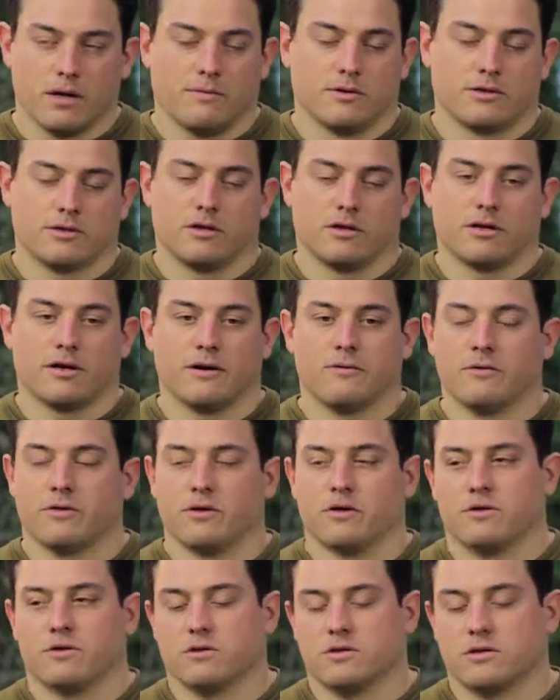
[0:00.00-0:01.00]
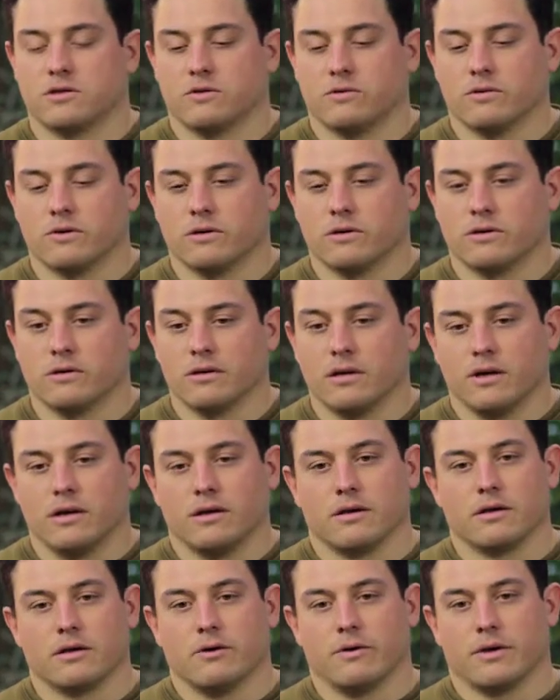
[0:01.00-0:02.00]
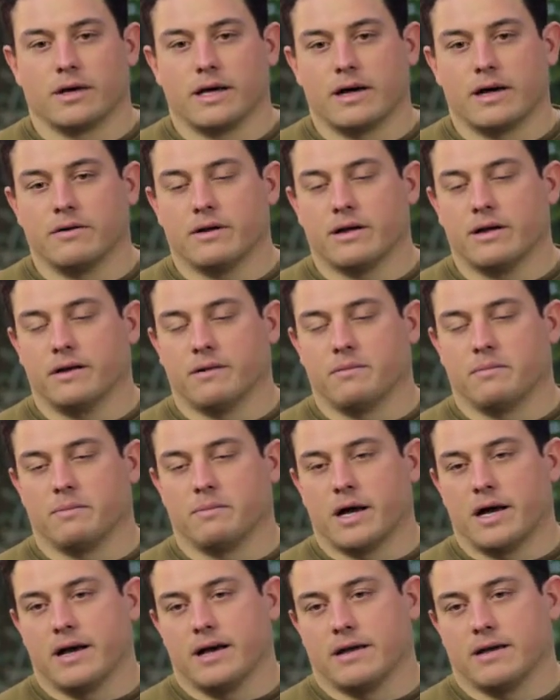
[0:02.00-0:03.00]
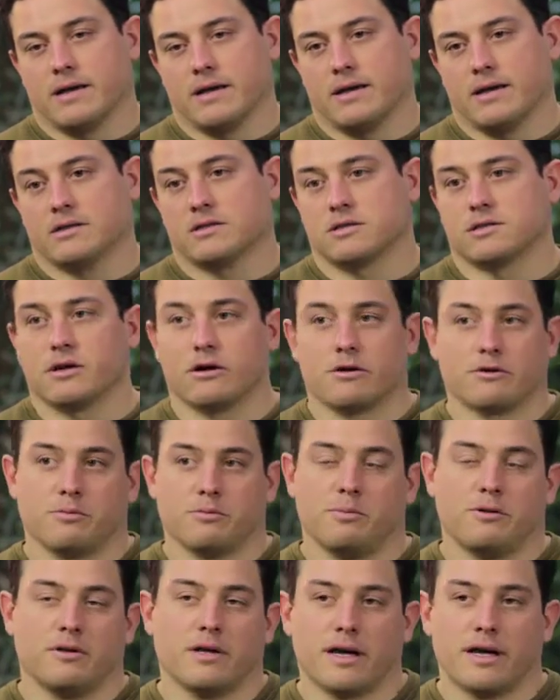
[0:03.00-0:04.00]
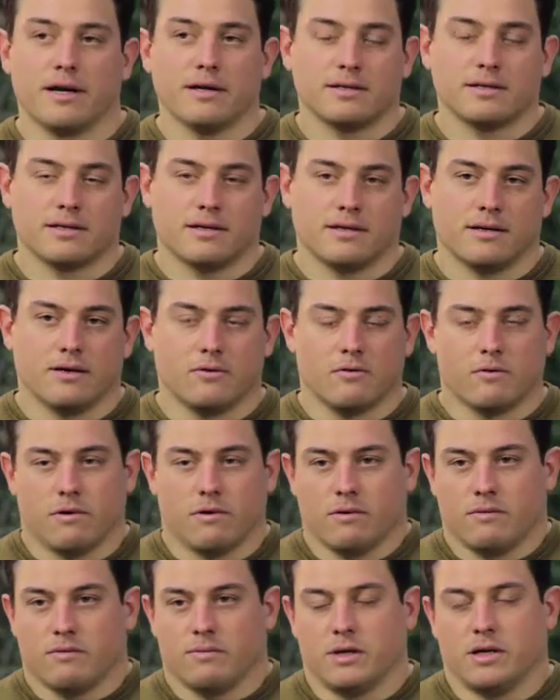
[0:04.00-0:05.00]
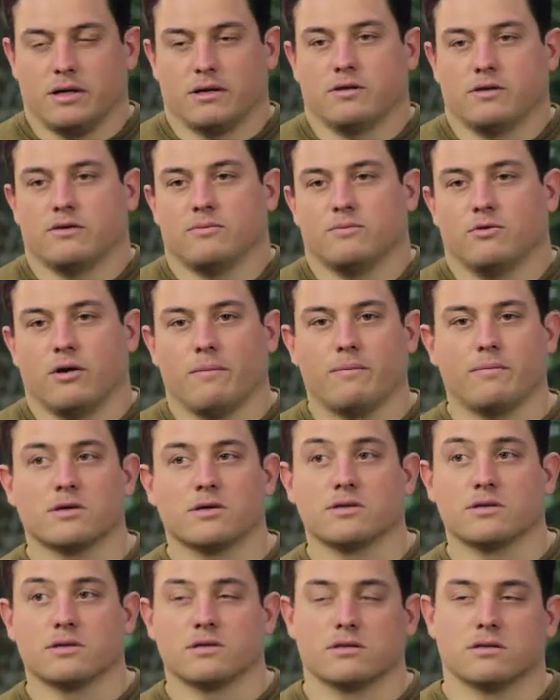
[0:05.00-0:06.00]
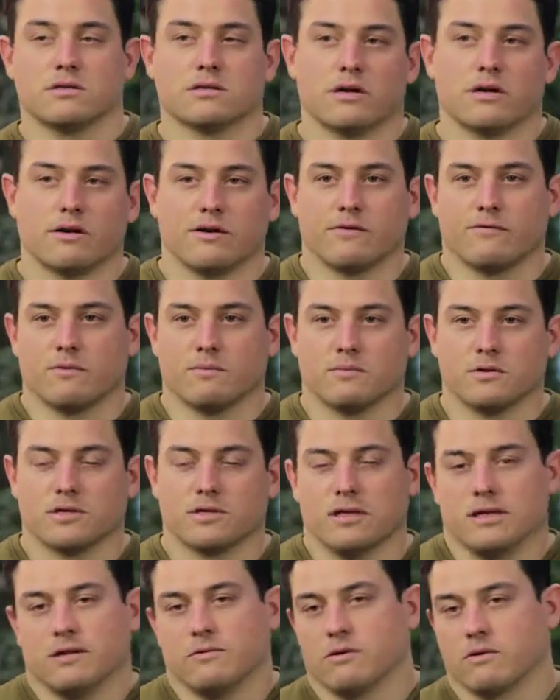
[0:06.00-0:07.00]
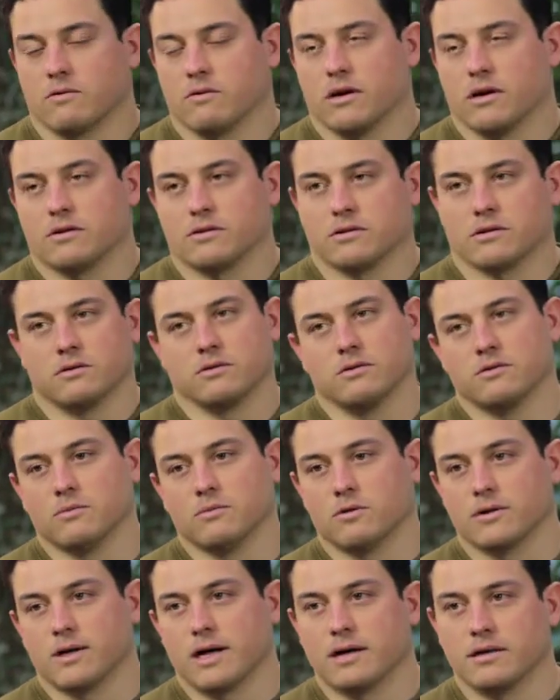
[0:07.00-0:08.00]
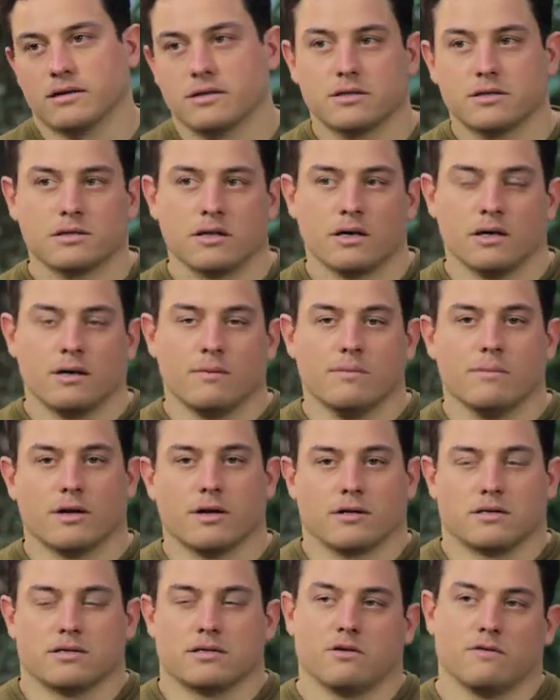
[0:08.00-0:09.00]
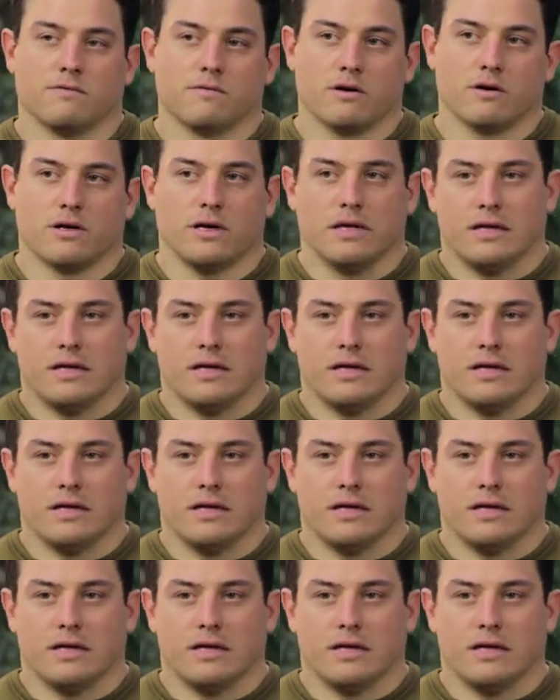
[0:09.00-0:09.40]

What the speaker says: So starting off with a good soil, going out and buying a starter plant or being a little more ambitious and starting from seed requires a little more knowledge, but it's still very